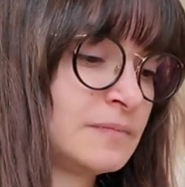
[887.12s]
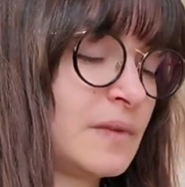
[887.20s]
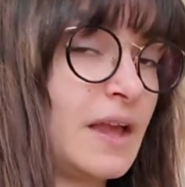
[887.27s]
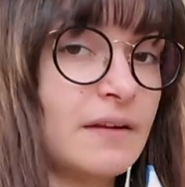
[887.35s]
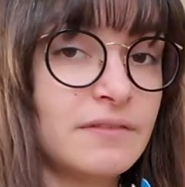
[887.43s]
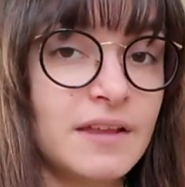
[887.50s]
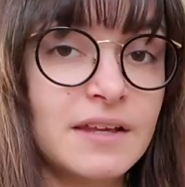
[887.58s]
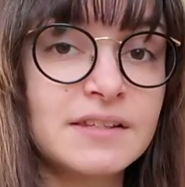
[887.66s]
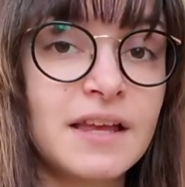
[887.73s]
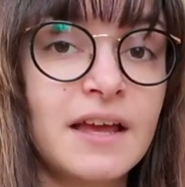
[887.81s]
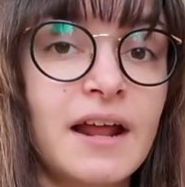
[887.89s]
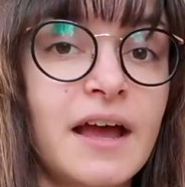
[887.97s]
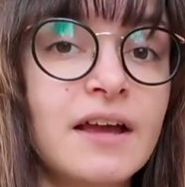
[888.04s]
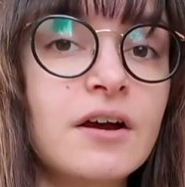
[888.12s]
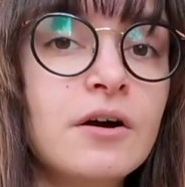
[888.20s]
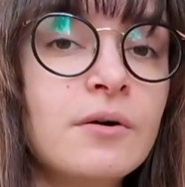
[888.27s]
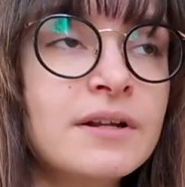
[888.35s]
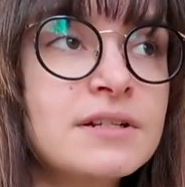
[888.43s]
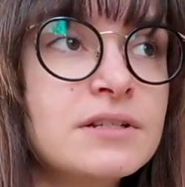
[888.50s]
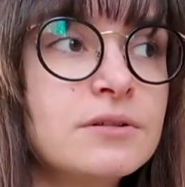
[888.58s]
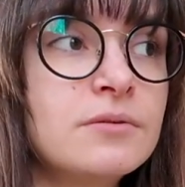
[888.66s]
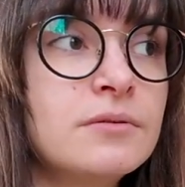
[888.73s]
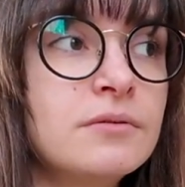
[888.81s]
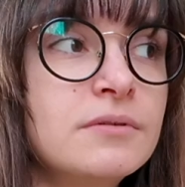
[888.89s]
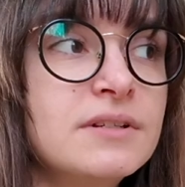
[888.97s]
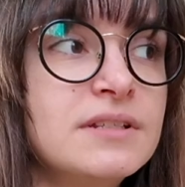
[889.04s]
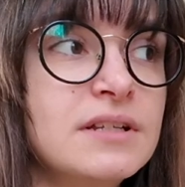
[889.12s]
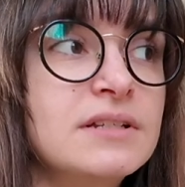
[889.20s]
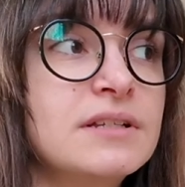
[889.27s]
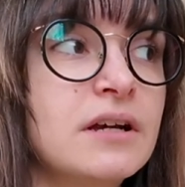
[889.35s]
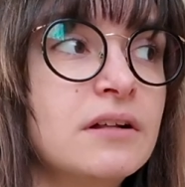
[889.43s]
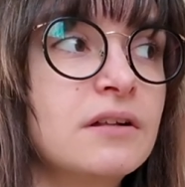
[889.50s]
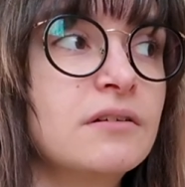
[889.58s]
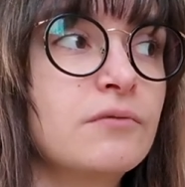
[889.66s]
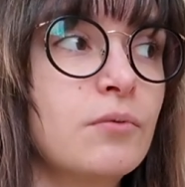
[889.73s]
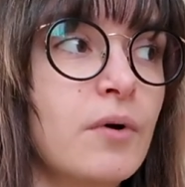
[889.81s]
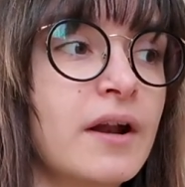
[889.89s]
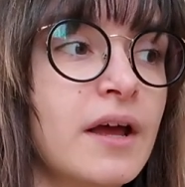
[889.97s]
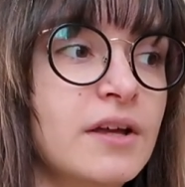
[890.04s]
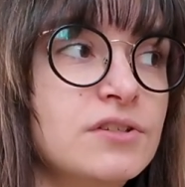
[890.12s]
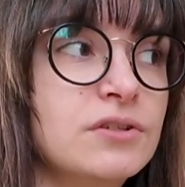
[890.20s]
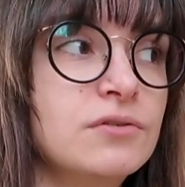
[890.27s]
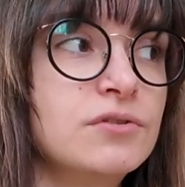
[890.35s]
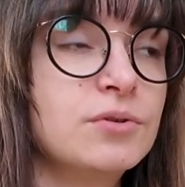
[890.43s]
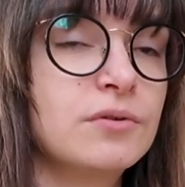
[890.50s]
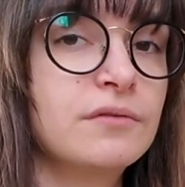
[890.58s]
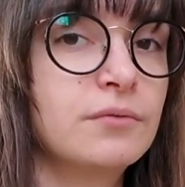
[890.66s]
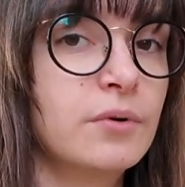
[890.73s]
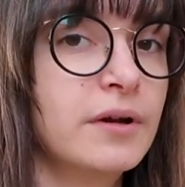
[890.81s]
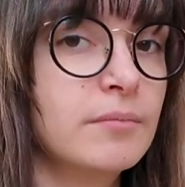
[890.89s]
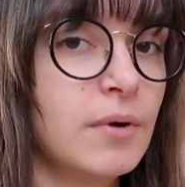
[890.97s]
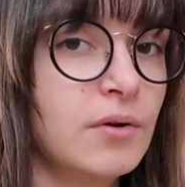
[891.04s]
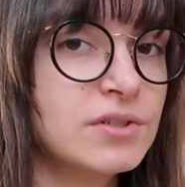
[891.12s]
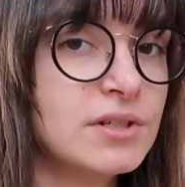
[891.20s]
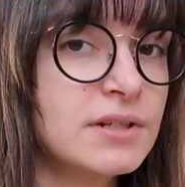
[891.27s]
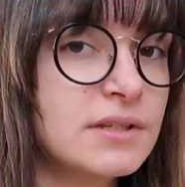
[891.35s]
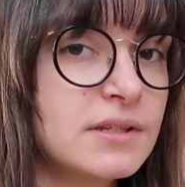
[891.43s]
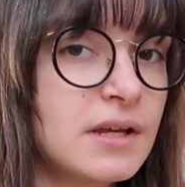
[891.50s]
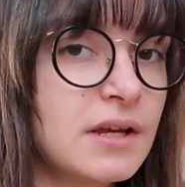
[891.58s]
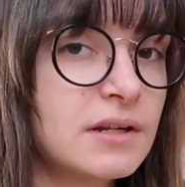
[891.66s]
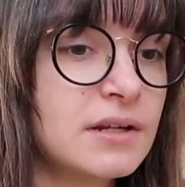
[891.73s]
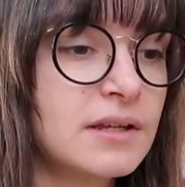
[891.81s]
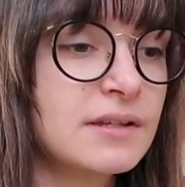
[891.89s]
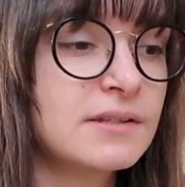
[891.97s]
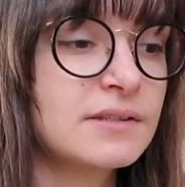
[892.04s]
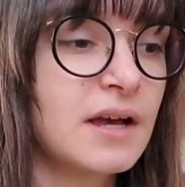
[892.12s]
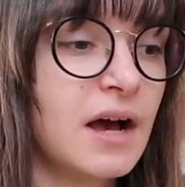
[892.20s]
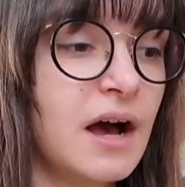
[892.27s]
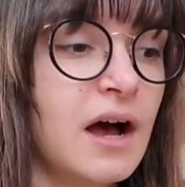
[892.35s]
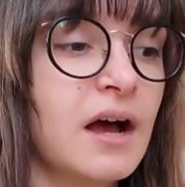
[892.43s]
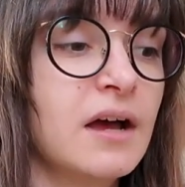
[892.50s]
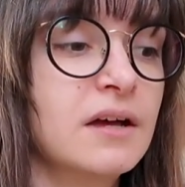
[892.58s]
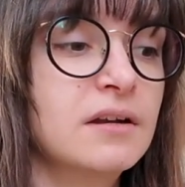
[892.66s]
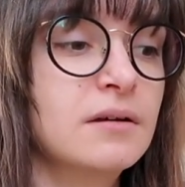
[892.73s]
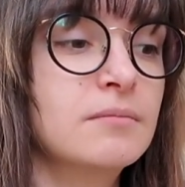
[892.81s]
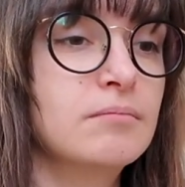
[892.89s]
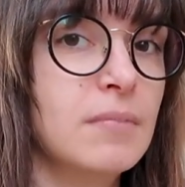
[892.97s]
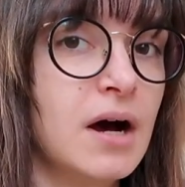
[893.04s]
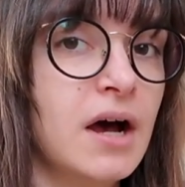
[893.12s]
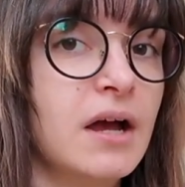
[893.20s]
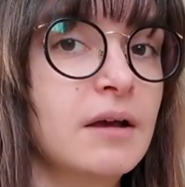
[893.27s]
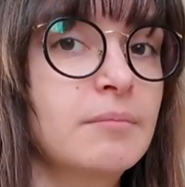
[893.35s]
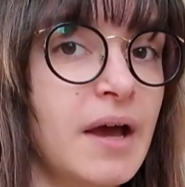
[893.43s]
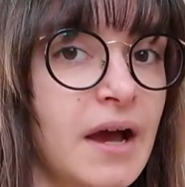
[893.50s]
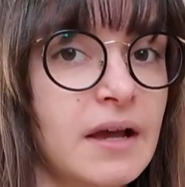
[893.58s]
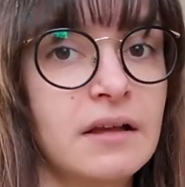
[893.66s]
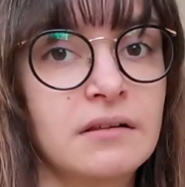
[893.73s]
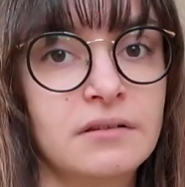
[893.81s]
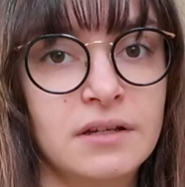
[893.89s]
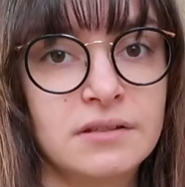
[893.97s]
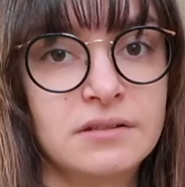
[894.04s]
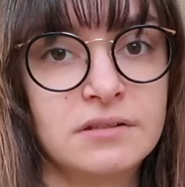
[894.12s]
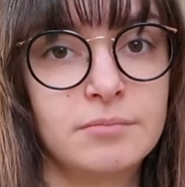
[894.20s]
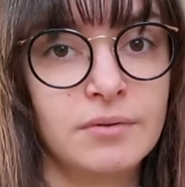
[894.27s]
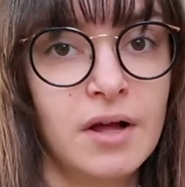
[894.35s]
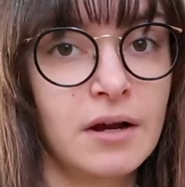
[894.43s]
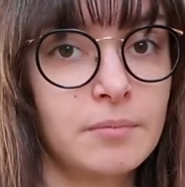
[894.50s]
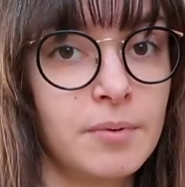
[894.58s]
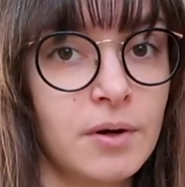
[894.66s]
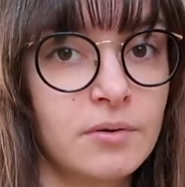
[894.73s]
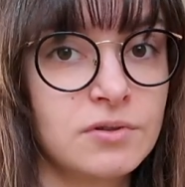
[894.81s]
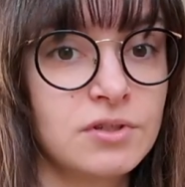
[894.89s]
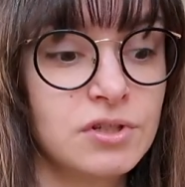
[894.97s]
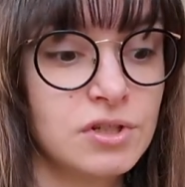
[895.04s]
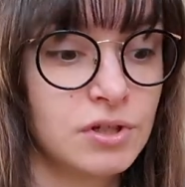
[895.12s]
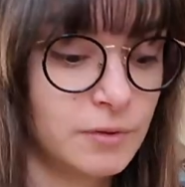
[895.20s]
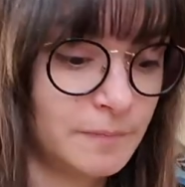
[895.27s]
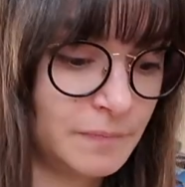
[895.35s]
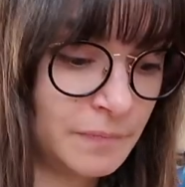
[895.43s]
have this. And I go into detail of what I do to avoid motion sickness on my packing list blog post too.